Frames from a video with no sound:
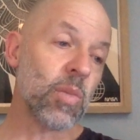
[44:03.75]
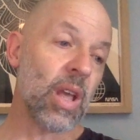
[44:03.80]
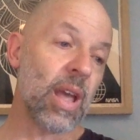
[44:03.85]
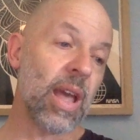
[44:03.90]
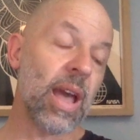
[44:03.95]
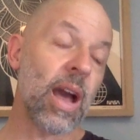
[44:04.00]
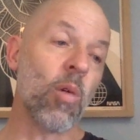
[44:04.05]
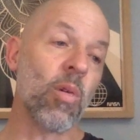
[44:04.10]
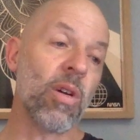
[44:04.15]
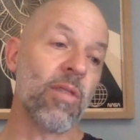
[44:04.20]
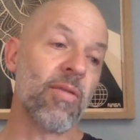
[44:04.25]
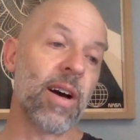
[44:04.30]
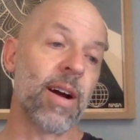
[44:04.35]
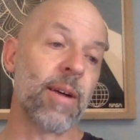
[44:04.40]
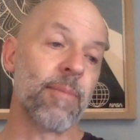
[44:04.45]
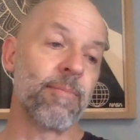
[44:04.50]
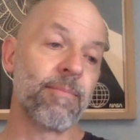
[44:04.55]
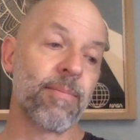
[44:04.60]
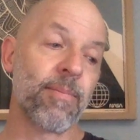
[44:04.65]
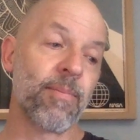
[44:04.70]

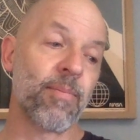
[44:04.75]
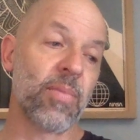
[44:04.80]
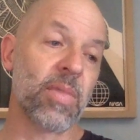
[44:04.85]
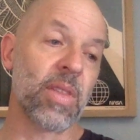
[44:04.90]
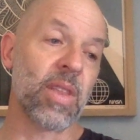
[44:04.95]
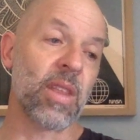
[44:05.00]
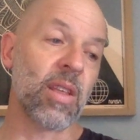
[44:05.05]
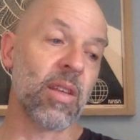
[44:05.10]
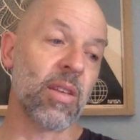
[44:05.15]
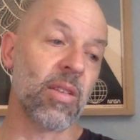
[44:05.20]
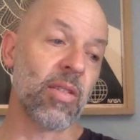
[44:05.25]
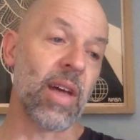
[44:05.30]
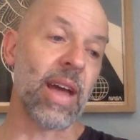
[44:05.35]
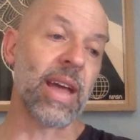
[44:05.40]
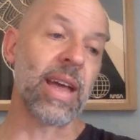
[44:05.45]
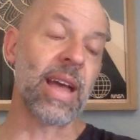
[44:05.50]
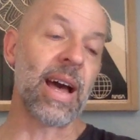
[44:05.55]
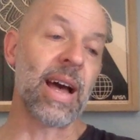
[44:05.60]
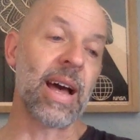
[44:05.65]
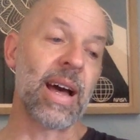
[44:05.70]
However,
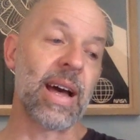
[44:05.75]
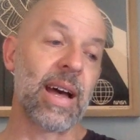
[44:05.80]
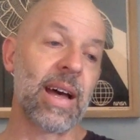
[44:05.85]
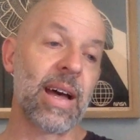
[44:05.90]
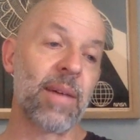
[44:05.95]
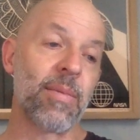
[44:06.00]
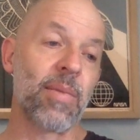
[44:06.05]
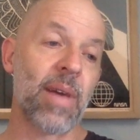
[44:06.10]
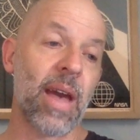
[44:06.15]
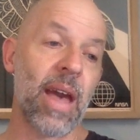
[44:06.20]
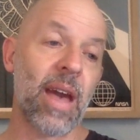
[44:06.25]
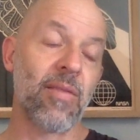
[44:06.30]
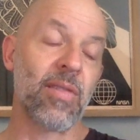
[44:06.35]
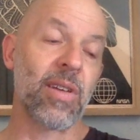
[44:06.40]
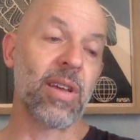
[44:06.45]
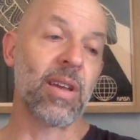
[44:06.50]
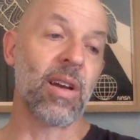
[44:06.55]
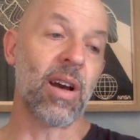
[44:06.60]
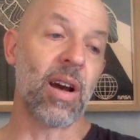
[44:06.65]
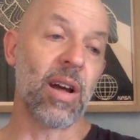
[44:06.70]
they are having,